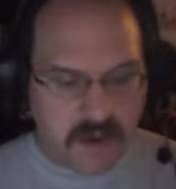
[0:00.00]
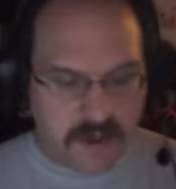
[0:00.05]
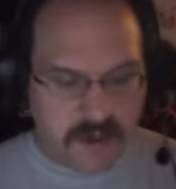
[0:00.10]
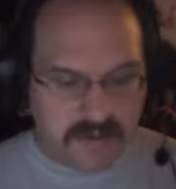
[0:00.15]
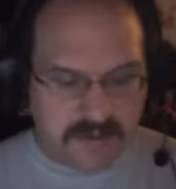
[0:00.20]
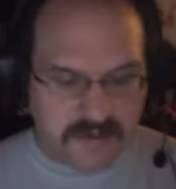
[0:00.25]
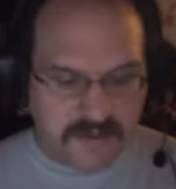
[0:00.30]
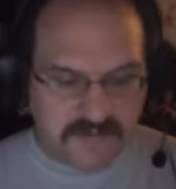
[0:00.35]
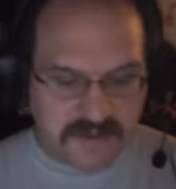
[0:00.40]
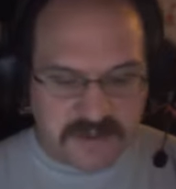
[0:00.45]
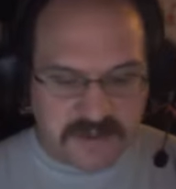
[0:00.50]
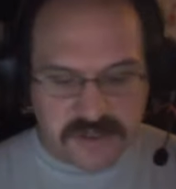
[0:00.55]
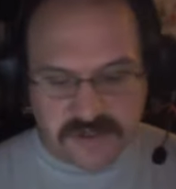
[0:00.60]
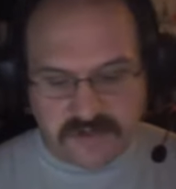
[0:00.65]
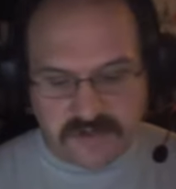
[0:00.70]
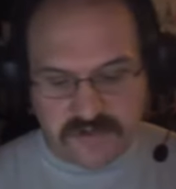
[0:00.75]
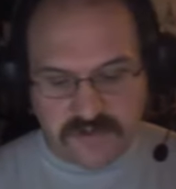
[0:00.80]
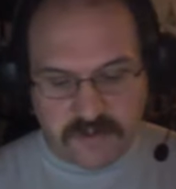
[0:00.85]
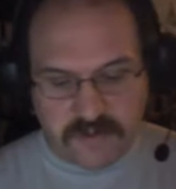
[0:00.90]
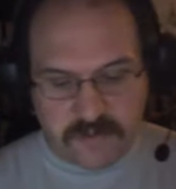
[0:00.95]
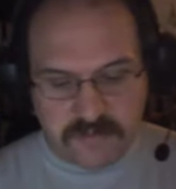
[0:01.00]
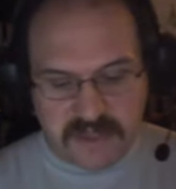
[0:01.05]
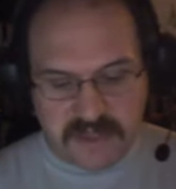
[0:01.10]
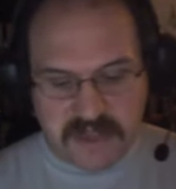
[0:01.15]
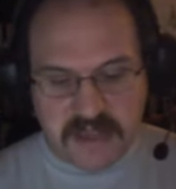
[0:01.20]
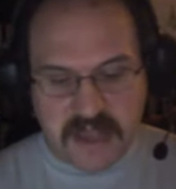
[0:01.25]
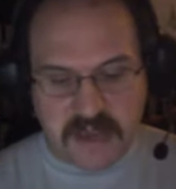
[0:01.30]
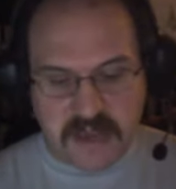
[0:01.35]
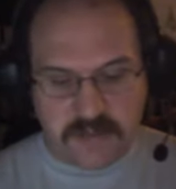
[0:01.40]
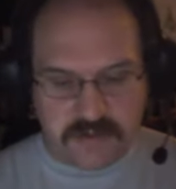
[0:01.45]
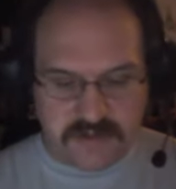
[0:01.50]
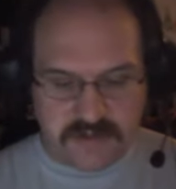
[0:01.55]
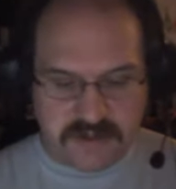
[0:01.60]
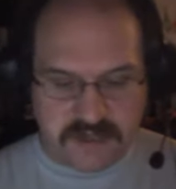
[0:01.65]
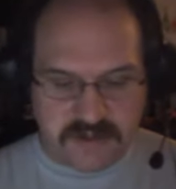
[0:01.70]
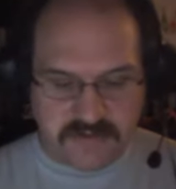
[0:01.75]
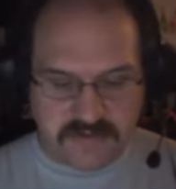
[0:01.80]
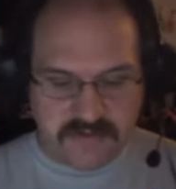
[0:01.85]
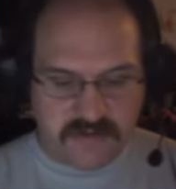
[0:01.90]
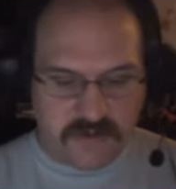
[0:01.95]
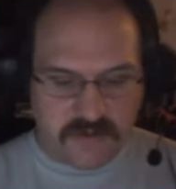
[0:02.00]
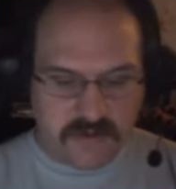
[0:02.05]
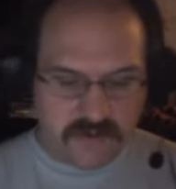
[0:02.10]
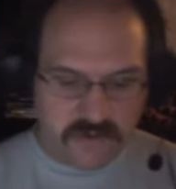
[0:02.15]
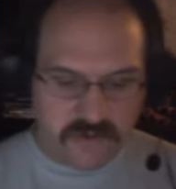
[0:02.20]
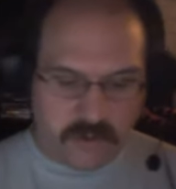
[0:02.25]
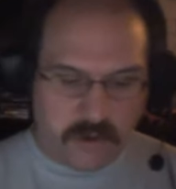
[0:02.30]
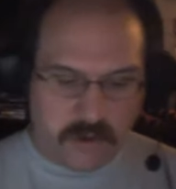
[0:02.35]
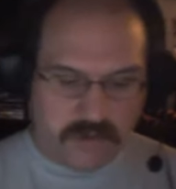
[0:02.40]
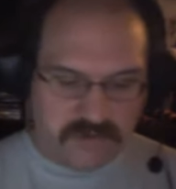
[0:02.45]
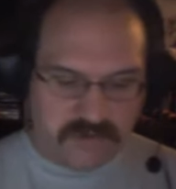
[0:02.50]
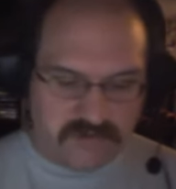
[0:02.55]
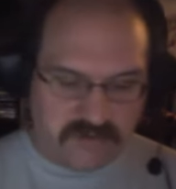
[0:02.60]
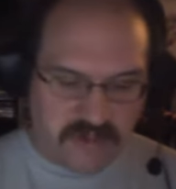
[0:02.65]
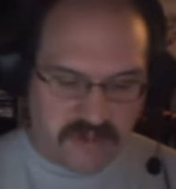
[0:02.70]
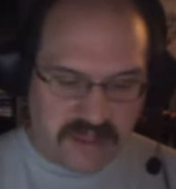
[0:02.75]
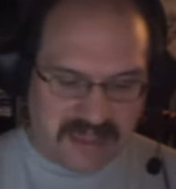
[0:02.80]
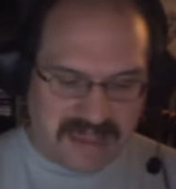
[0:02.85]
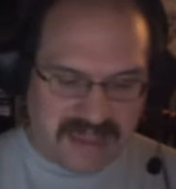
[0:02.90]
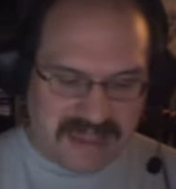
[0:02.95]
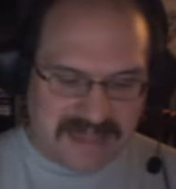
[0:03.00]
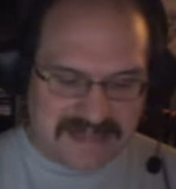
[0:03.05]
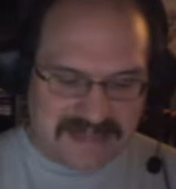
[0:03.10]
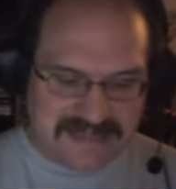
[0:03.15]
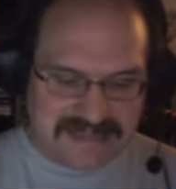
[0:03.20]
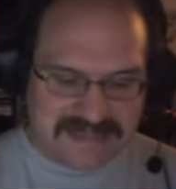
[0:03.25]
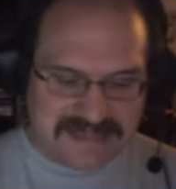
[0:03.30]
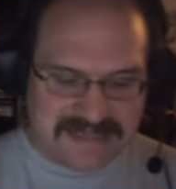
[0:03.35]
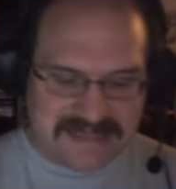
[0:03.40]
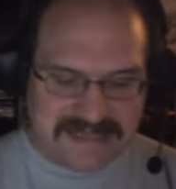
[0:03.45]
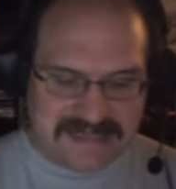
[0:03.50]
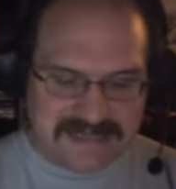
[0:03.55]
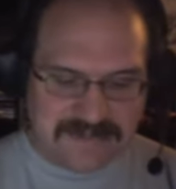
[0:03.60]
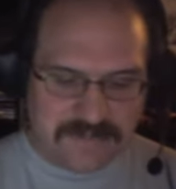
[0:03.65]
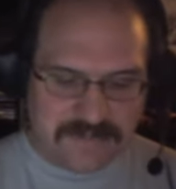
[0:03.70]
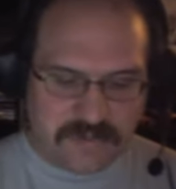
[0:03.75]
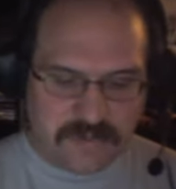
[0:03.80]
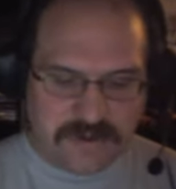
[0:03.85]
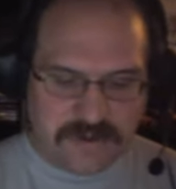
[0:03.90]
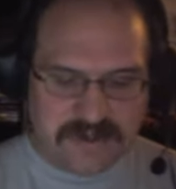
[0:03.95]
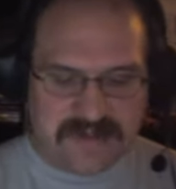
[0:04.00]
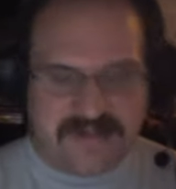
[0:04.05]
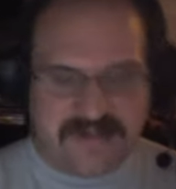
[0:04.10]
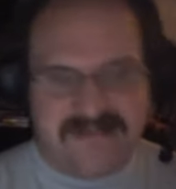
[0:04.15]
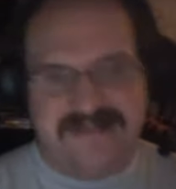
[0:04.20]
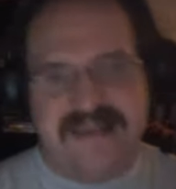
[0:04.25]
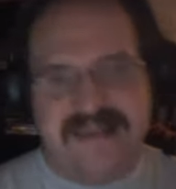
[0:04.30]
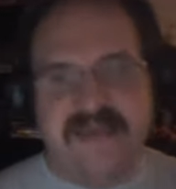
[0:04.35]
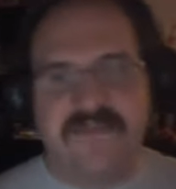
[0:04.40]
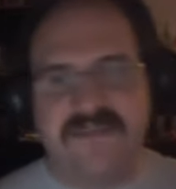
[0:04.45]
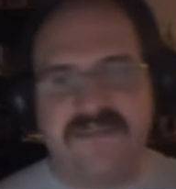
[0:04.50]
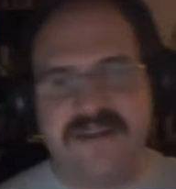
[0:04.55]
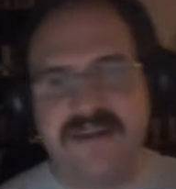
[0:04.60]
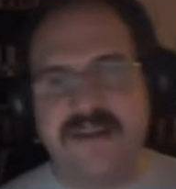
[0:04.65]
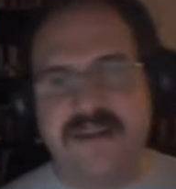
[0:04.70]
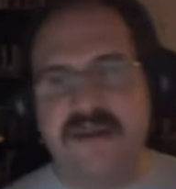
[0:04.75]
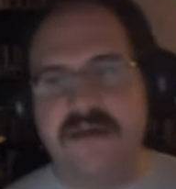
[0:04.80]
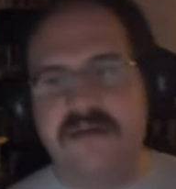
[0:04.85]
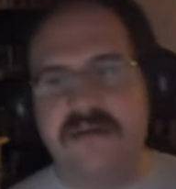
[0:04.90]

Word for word: the Avengers midnight release grossed eighteen point seven